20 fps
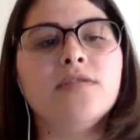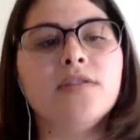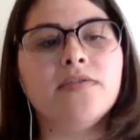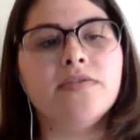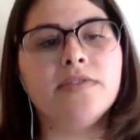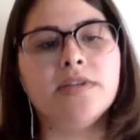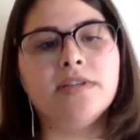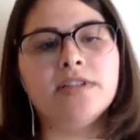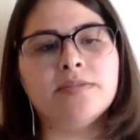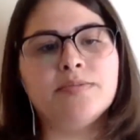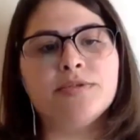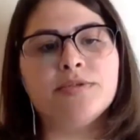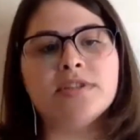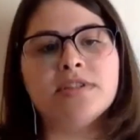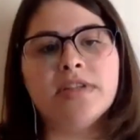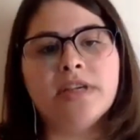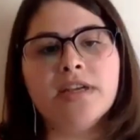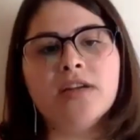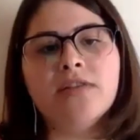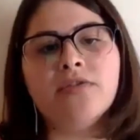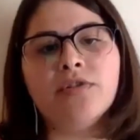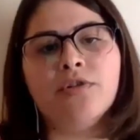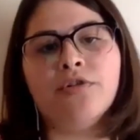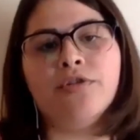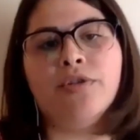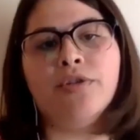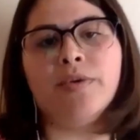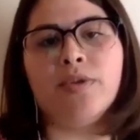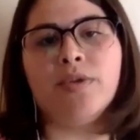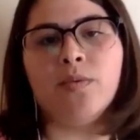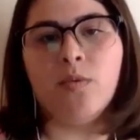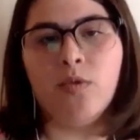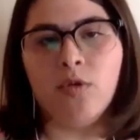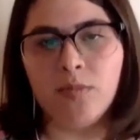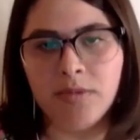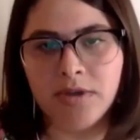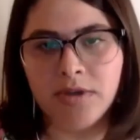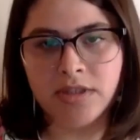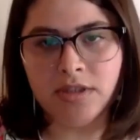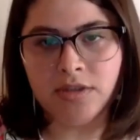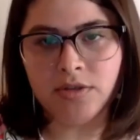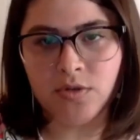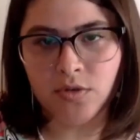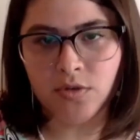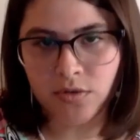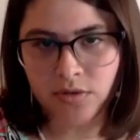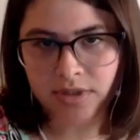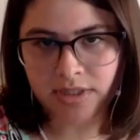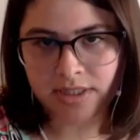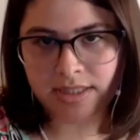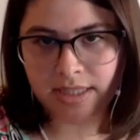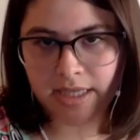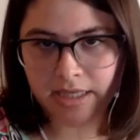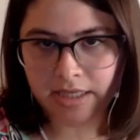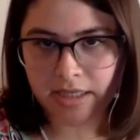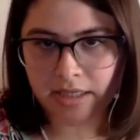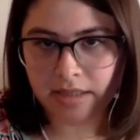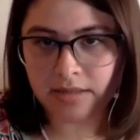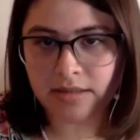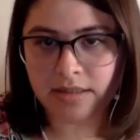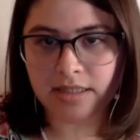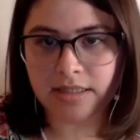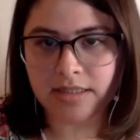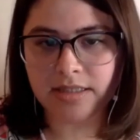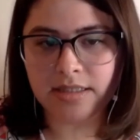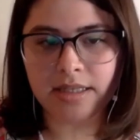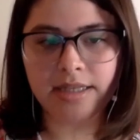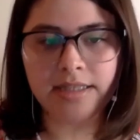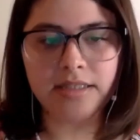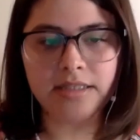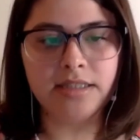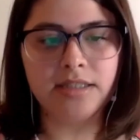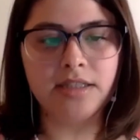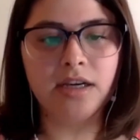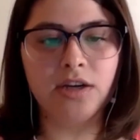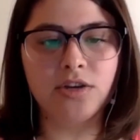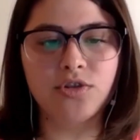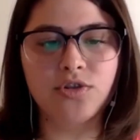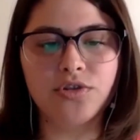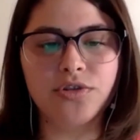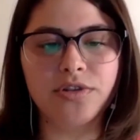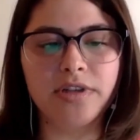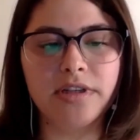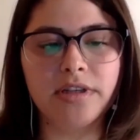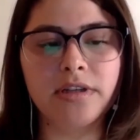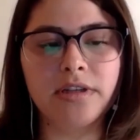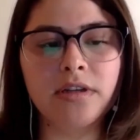of it is "Percent of Earth with Warmest and Coldest Decade Since 1900."